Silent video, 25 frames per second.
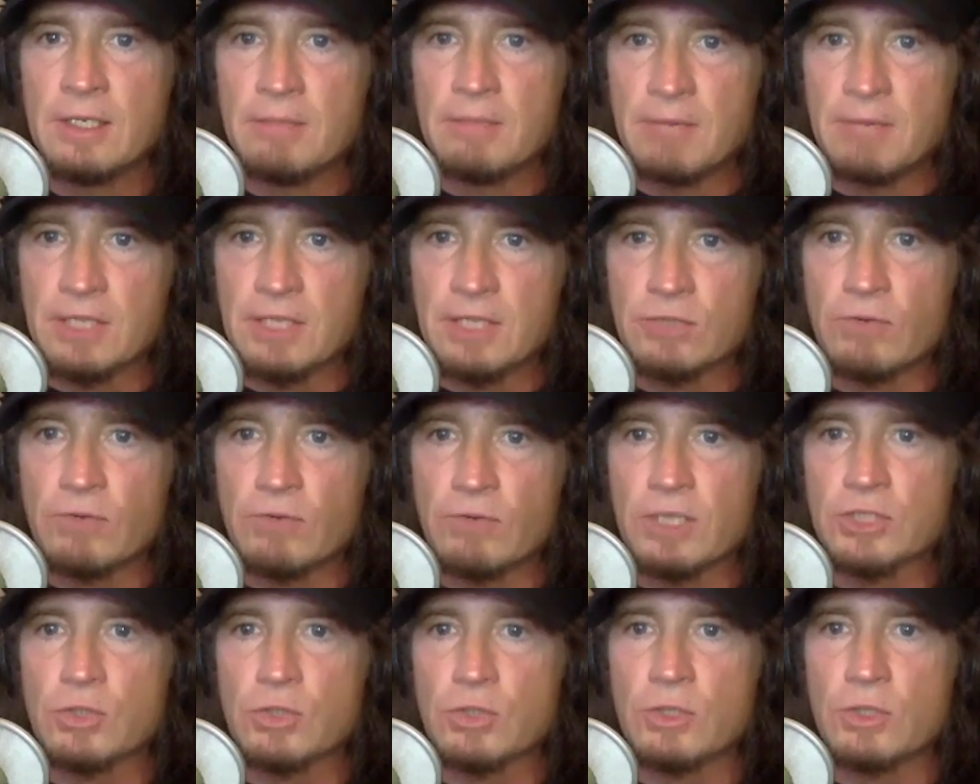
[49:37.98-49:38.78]
the
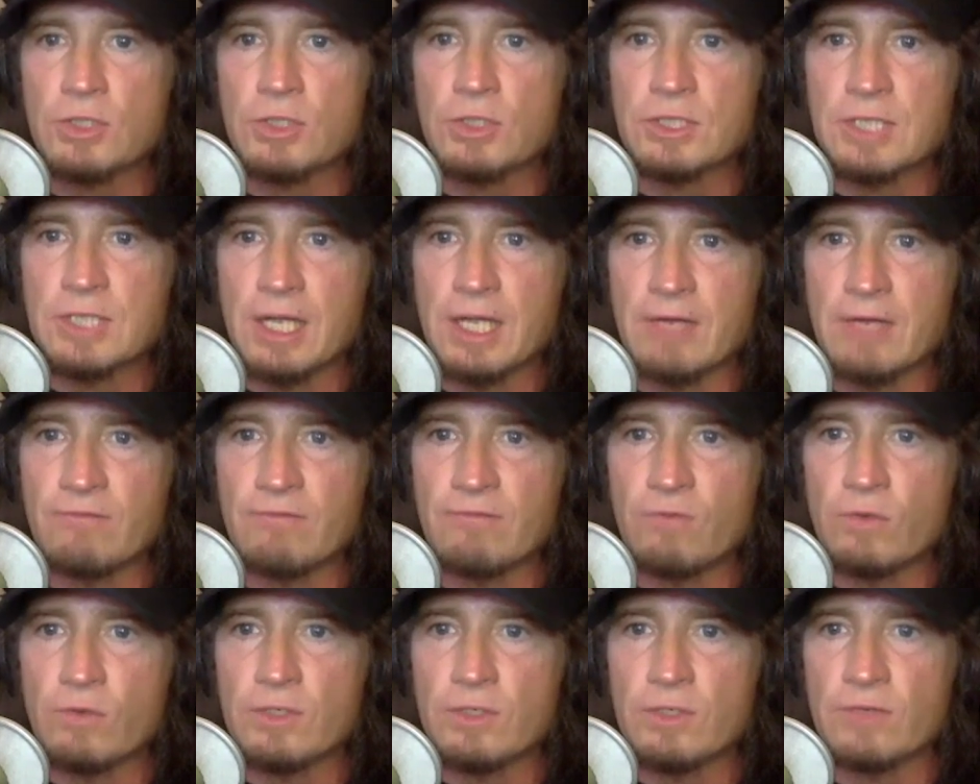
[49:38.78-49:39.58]
right choices, got
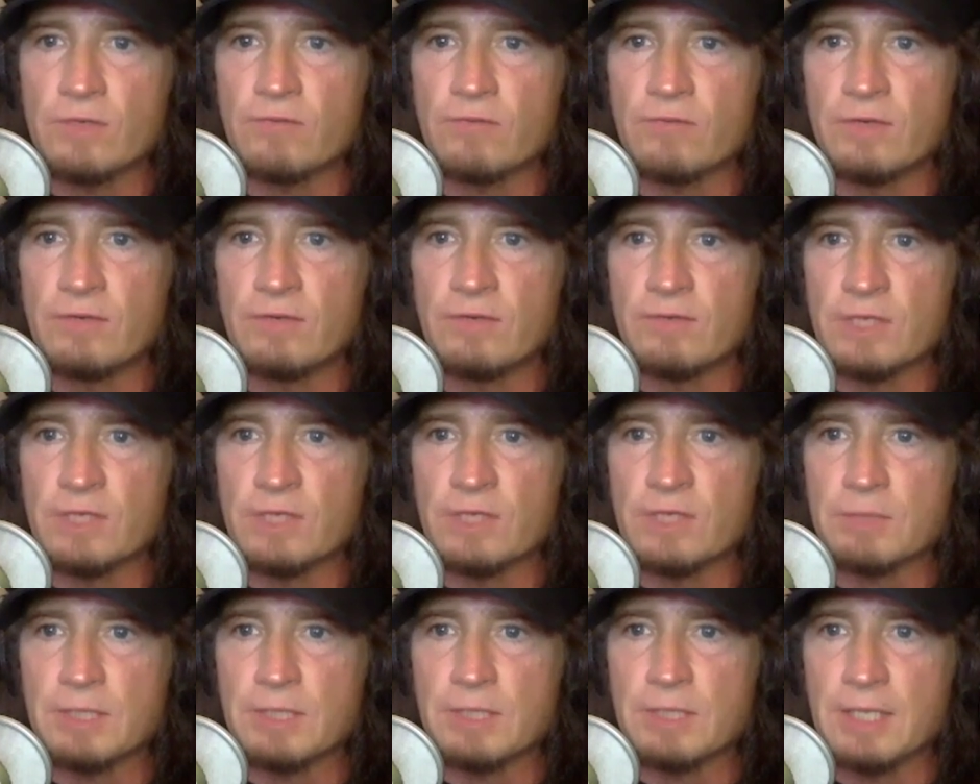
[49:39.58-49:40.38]
4 different
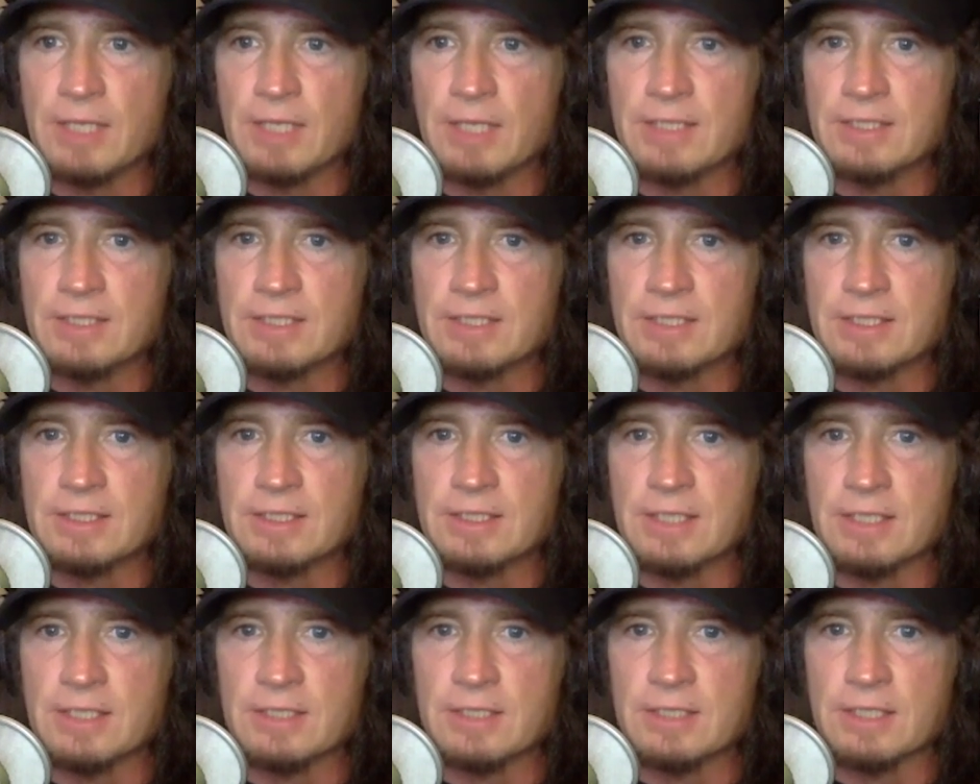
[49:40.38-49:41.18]
investment licenses,
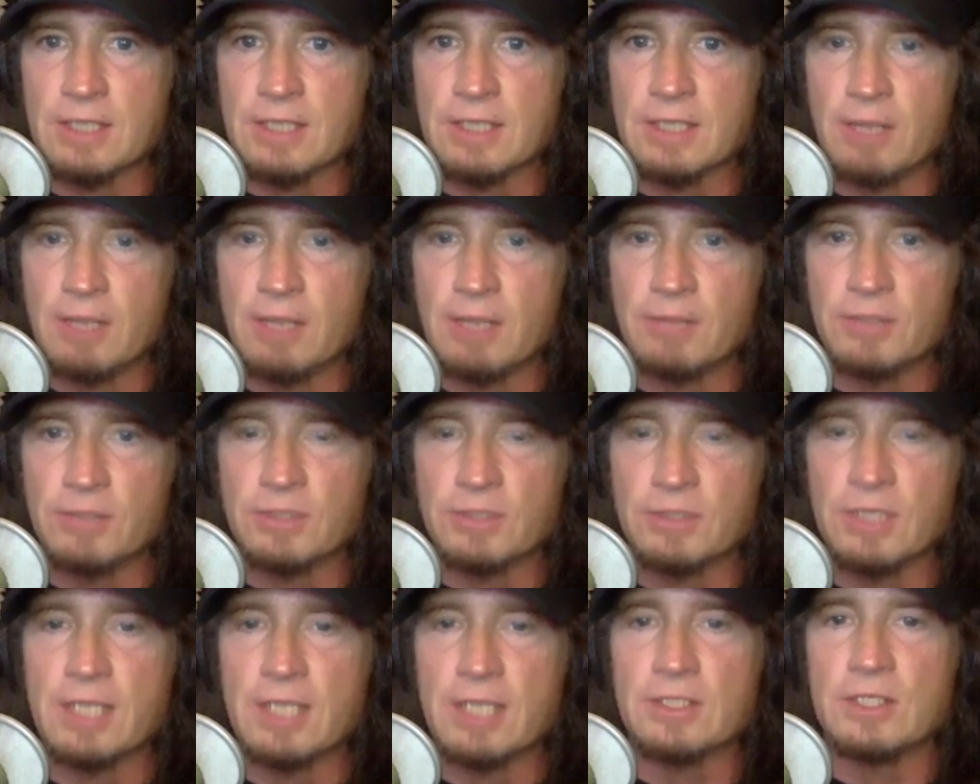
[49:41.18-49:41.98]
not as
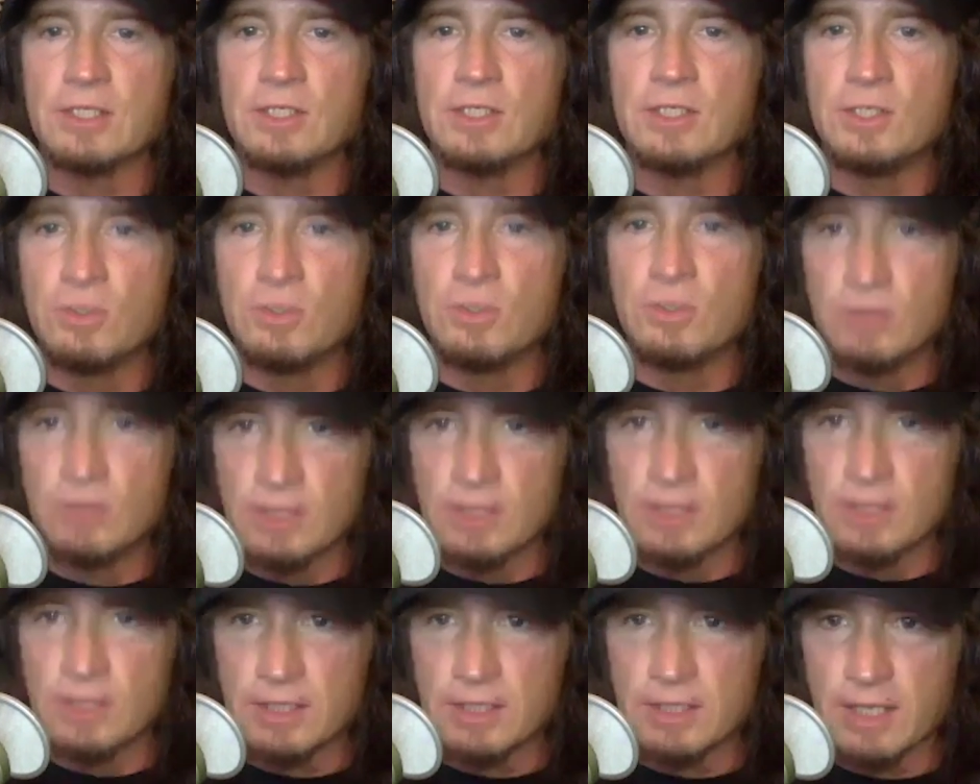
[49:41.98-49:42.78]
accomplished as a unit
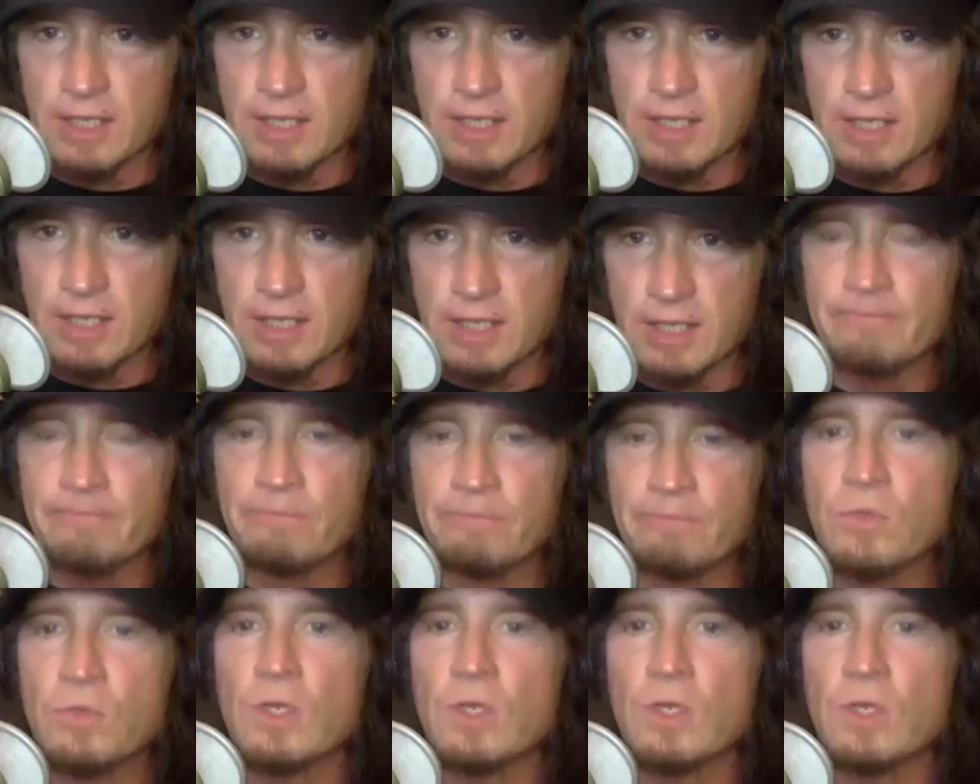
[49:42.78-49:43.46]
guy.